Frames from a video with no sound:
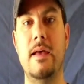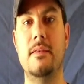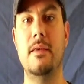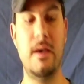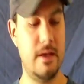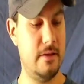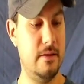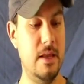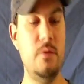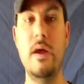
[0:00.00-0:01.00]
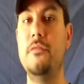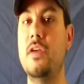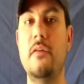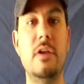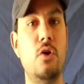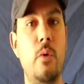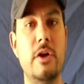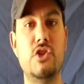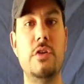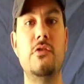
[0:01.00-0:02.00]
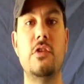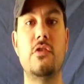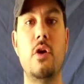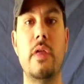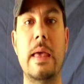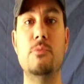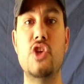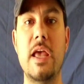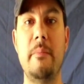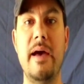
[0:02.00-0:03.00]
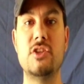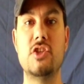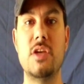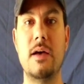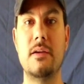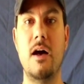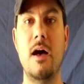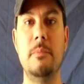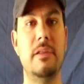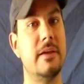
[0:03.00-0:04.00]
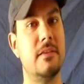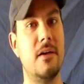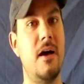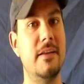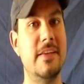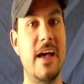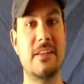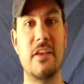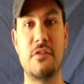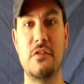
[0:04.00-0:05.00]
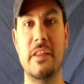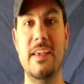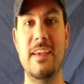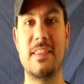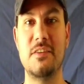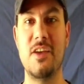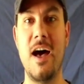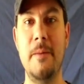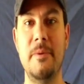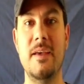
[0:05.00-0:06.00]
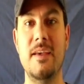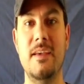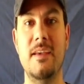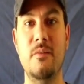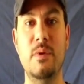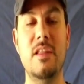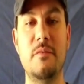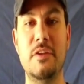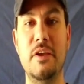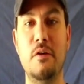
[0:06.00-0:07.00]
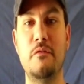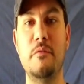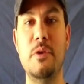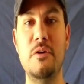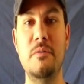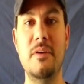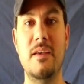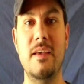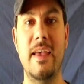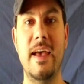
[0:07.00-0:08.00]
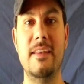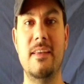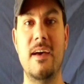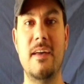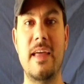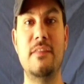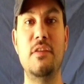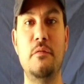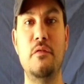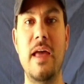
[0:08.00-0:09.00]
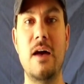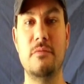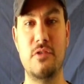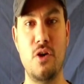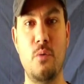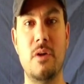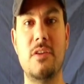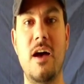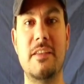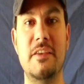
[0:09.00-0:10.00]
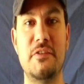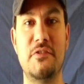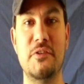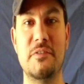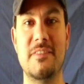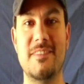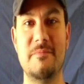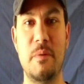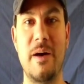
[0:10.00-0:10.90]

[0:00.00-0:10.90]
And uh, anyway, if you have any questions, just go to mjmmagic.com, click the Contact Us link at the top. We'd love to hear from you. And uh, that's it for now. So we'll talk to you soon.